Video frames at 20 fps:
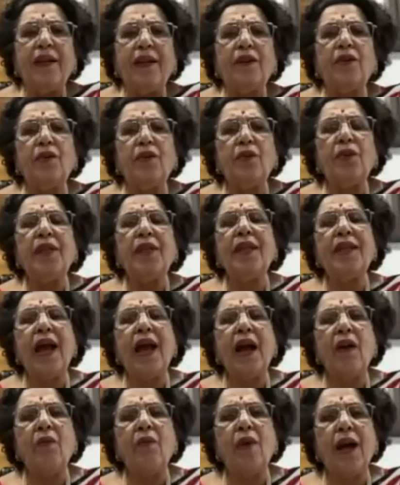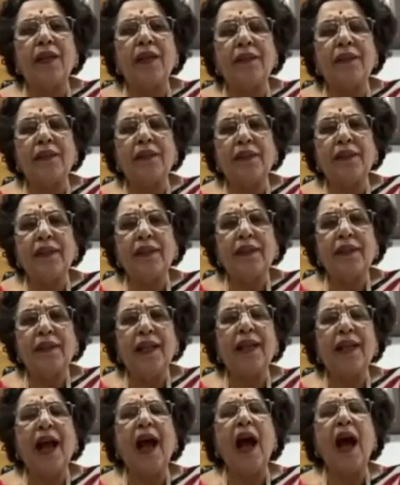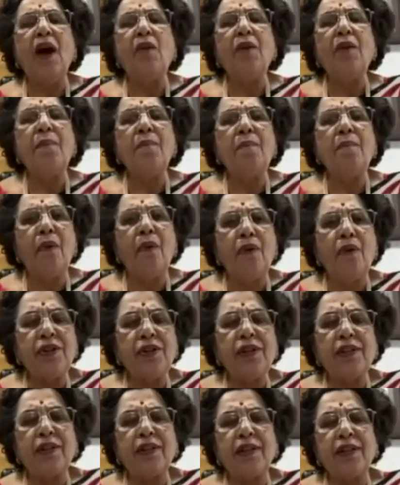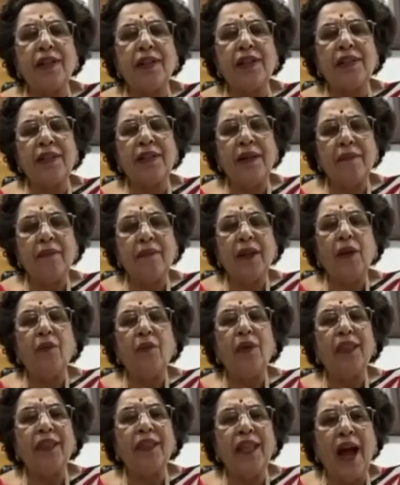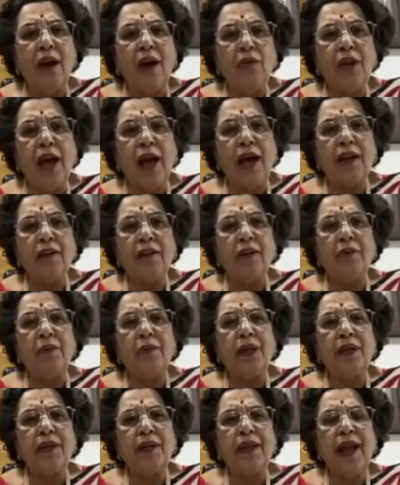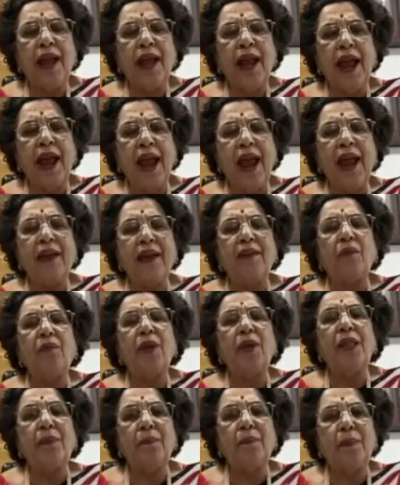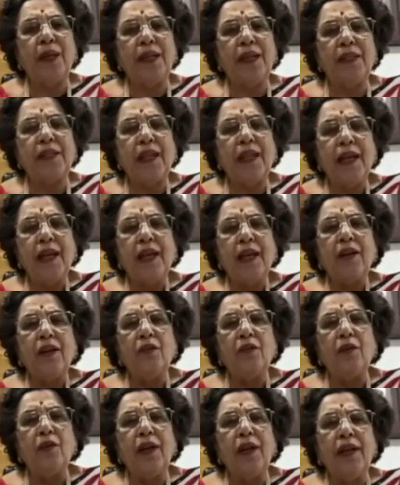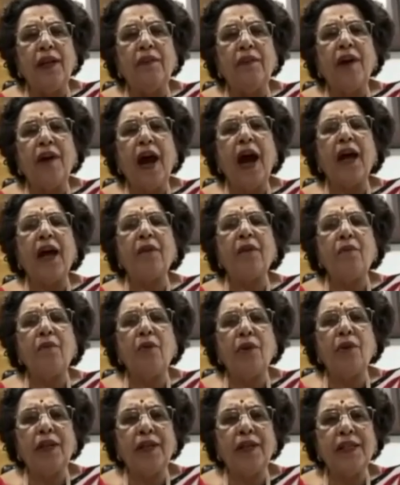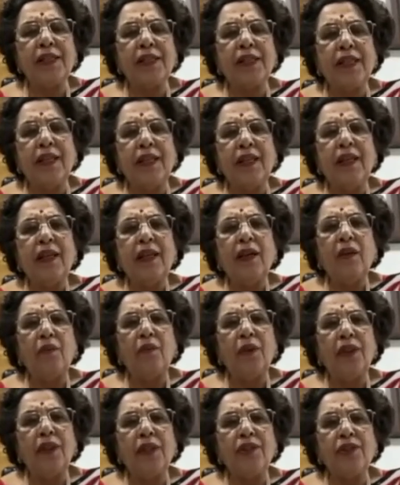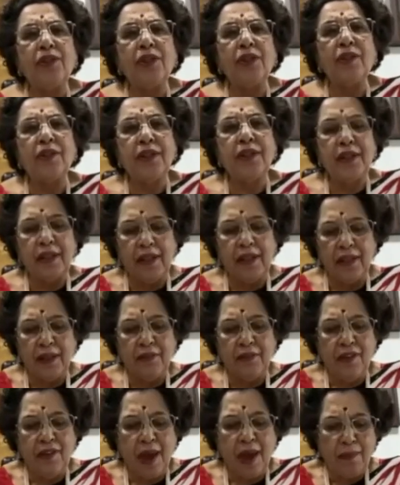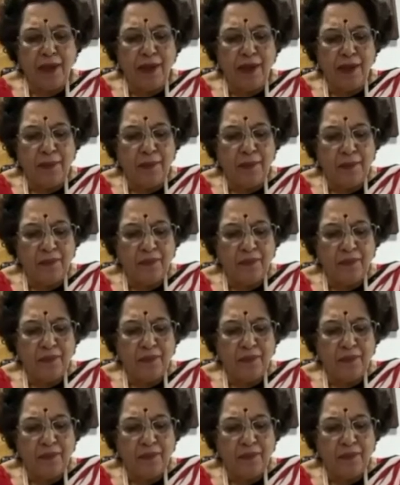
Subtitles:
to the young ones that how important it is without argument and with peace to live harmoniously with the children in the family.